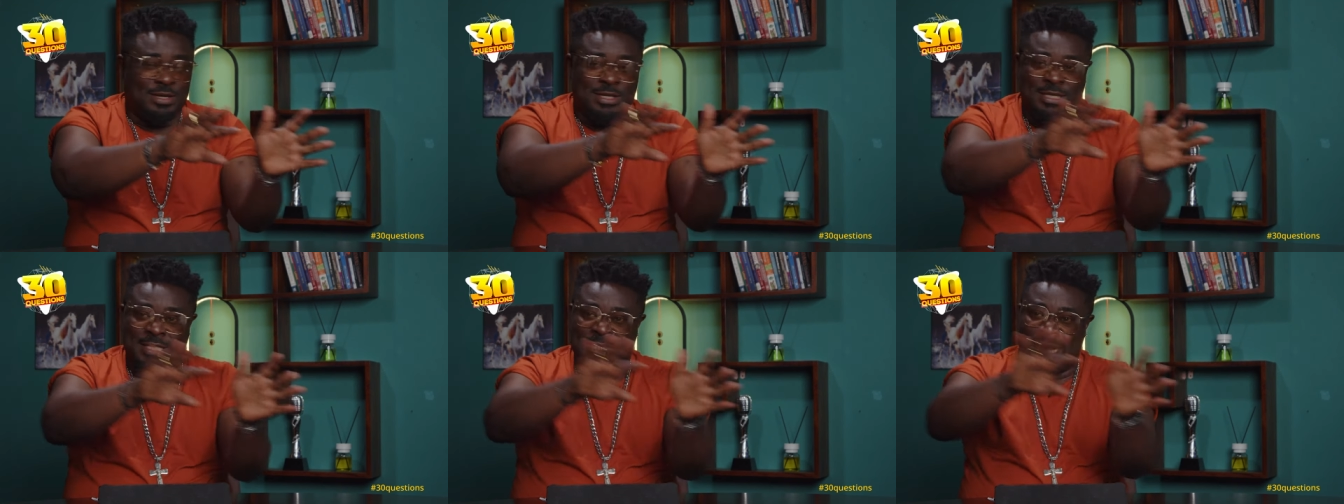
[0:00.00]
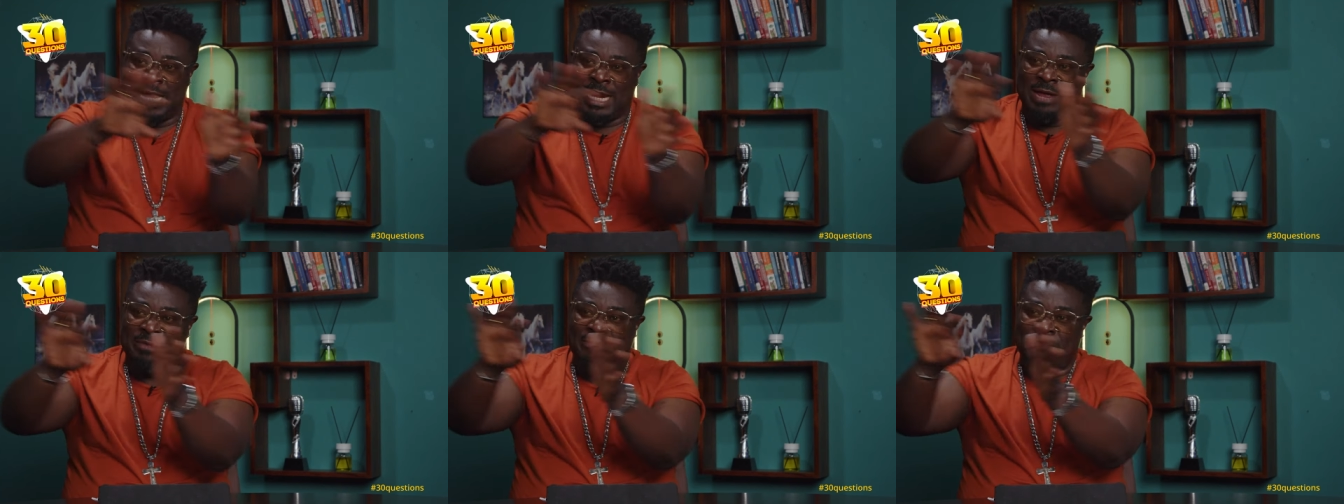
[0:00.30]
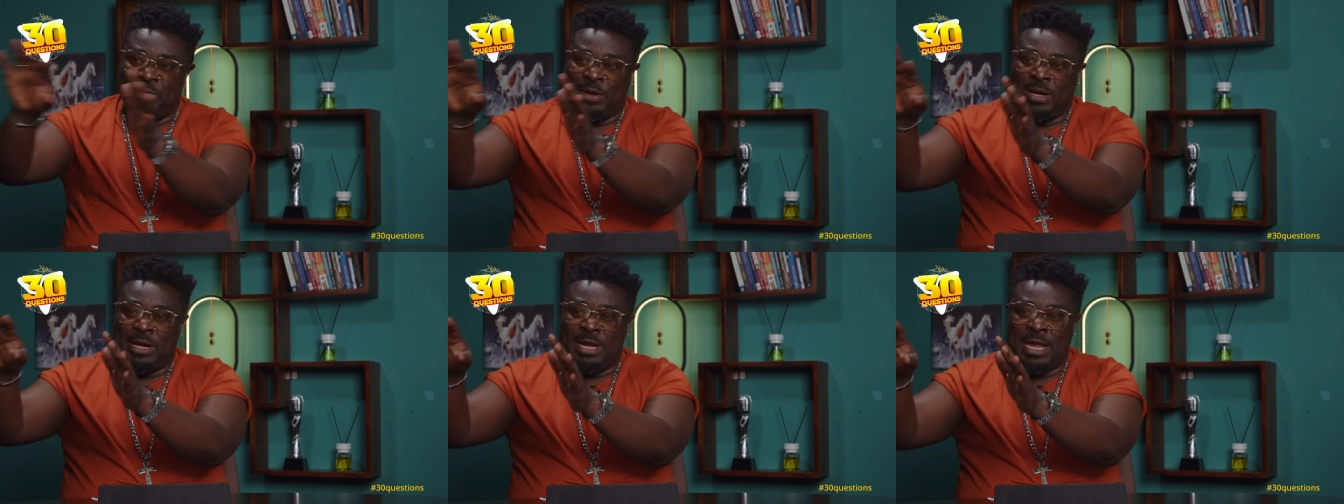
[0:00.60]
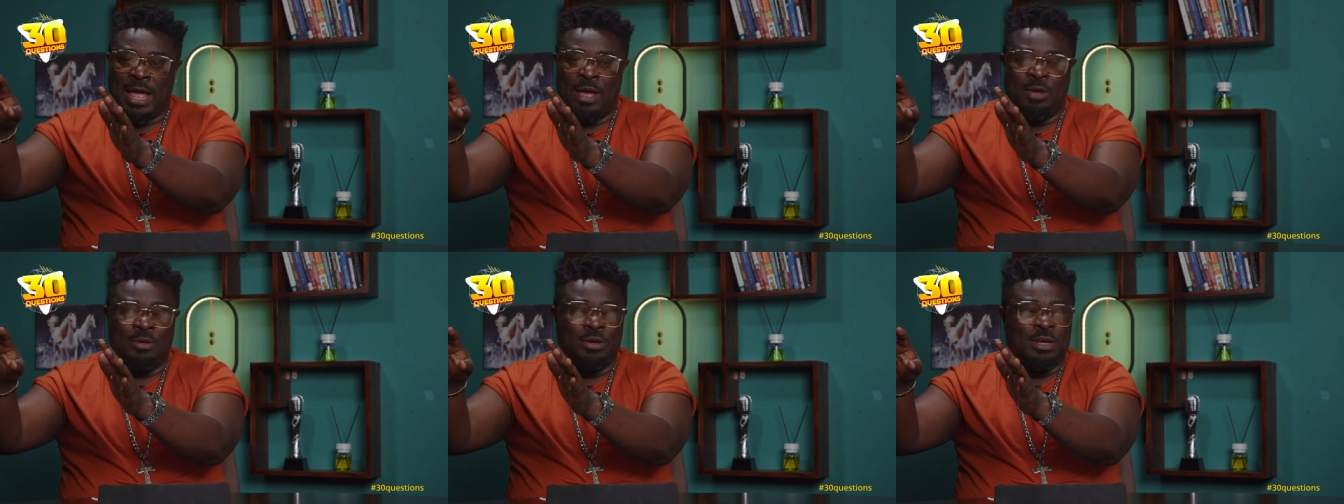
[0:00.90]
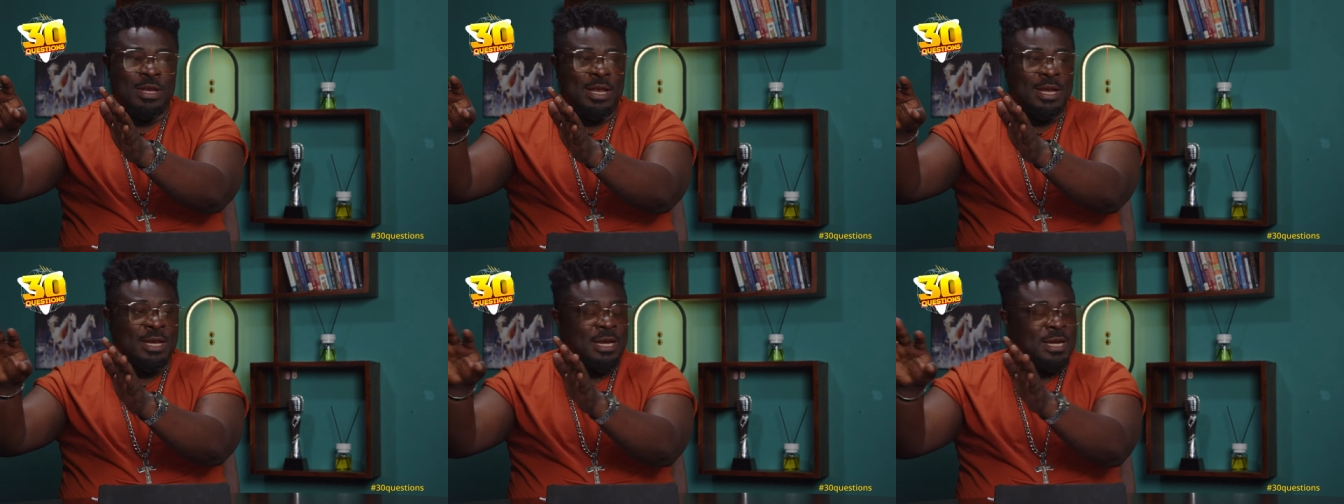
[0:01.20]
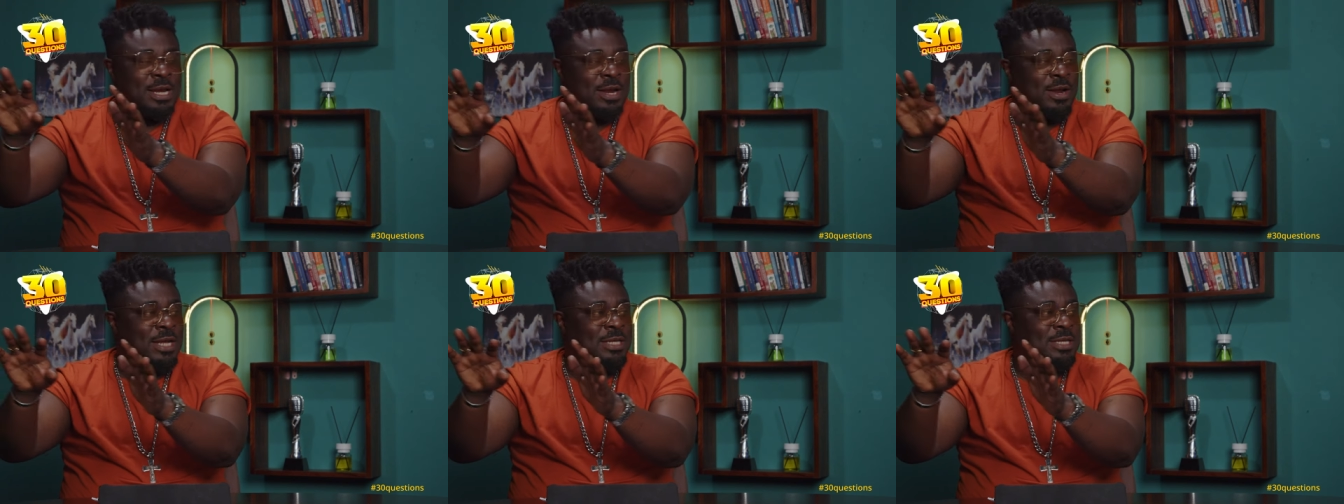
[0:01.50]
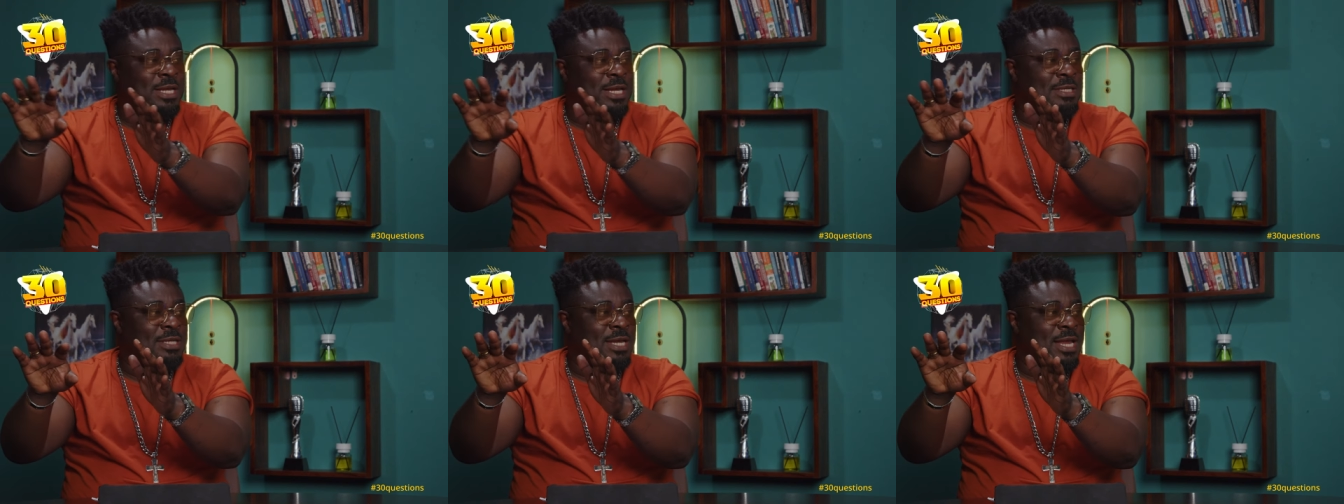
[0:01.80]
you send everybody out, and the
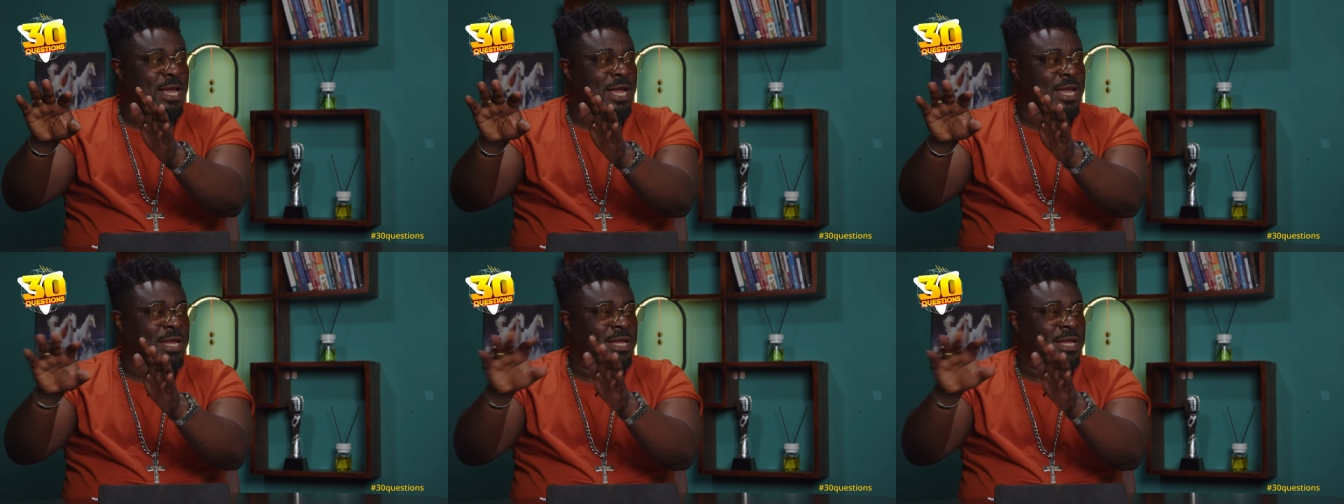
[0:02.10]
director is like,